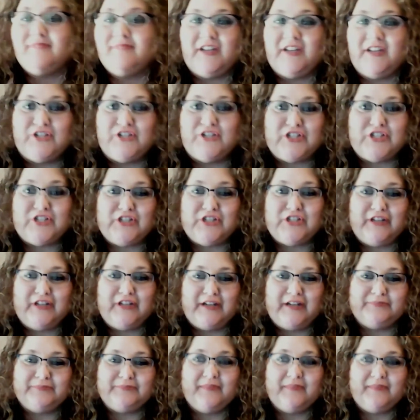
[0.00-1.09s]
Just so you
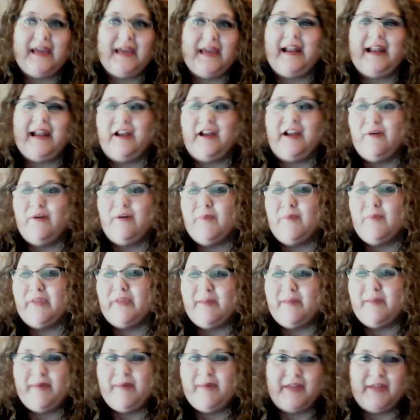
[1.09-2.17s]
know. And I know I'm
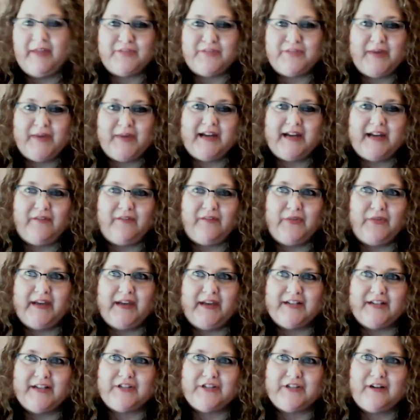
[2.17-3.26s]
on lunch break and I've only
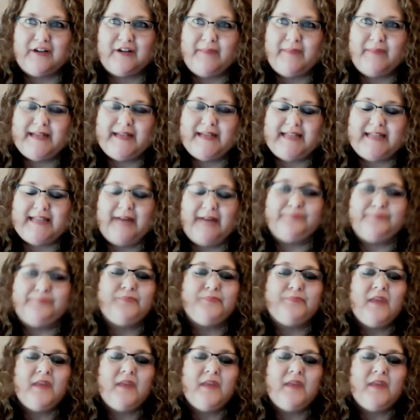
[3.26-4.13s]
got a certain amount of time.